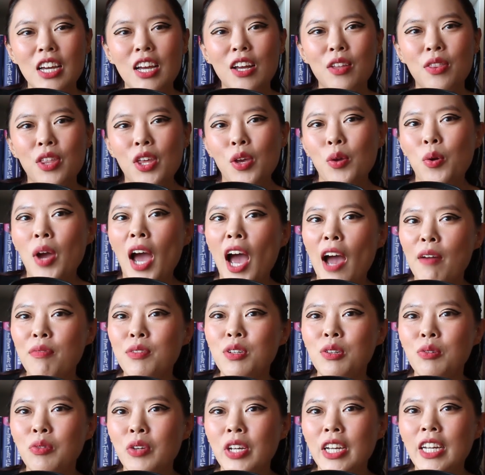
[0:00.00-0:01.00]
that you have
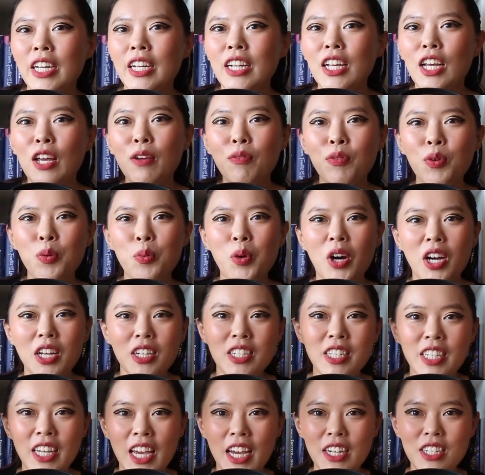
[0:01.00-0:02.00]
to read if you want
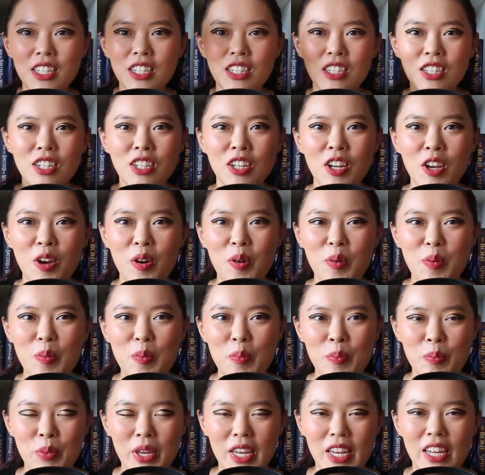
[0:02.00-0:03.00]
to get to know
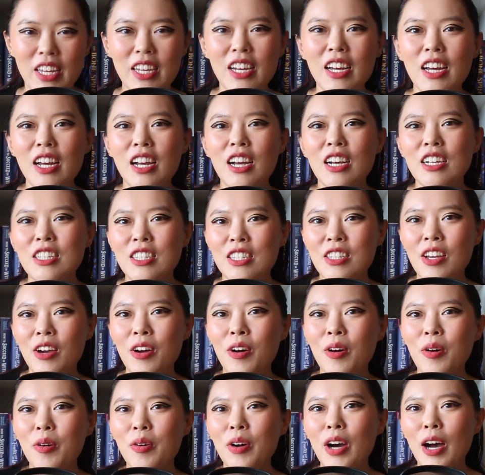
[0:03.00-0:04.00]
me.
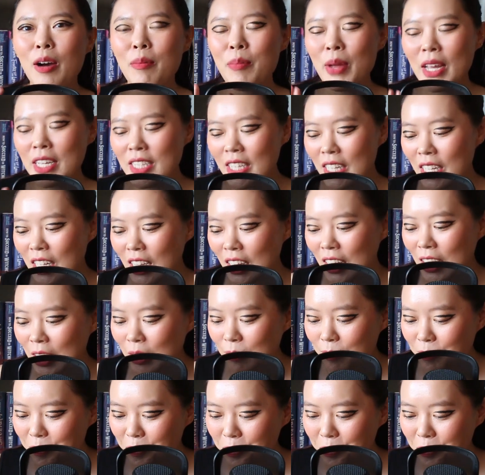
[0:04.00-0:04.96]
So basically,